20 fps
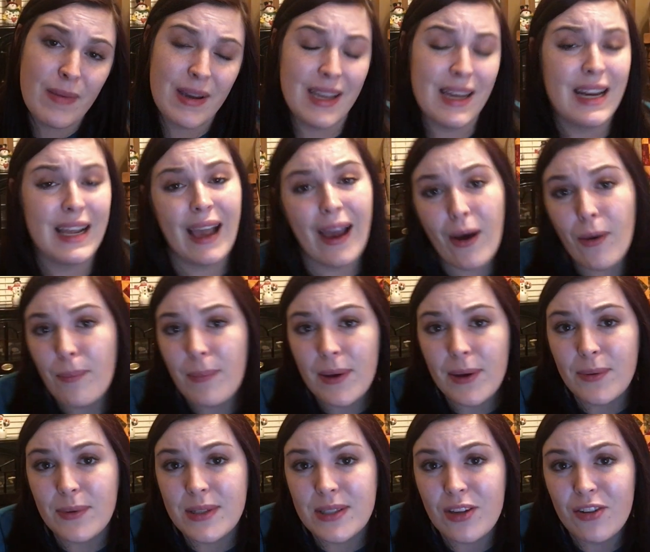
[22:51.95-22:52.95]
My eating out
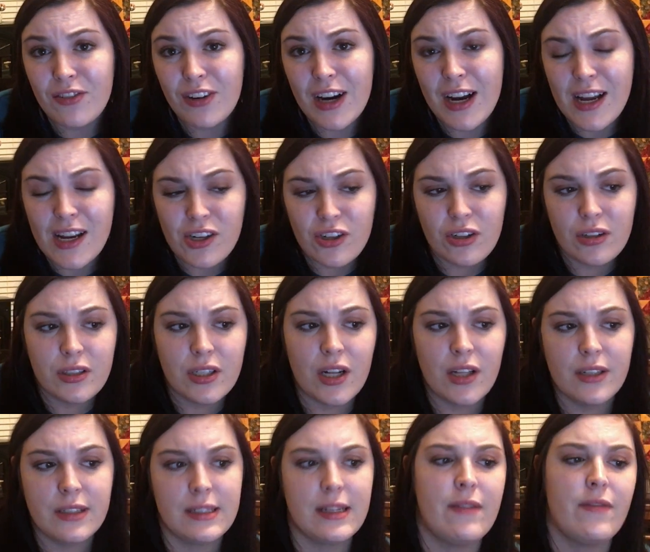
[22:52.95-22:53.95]
bill was over
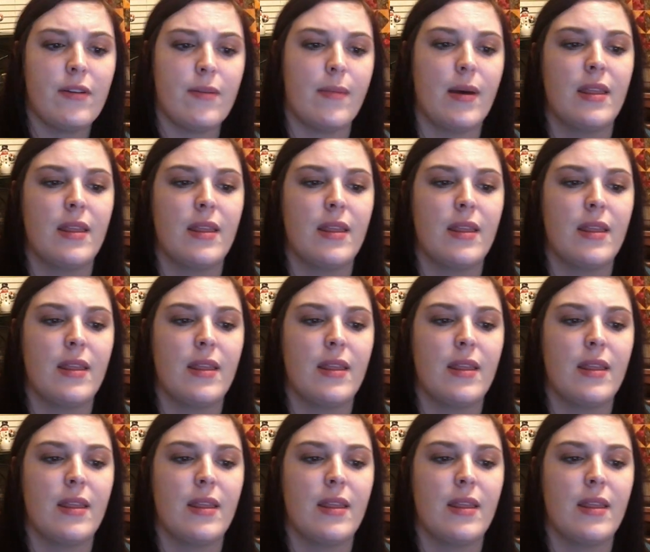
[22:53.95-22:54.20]
$100 every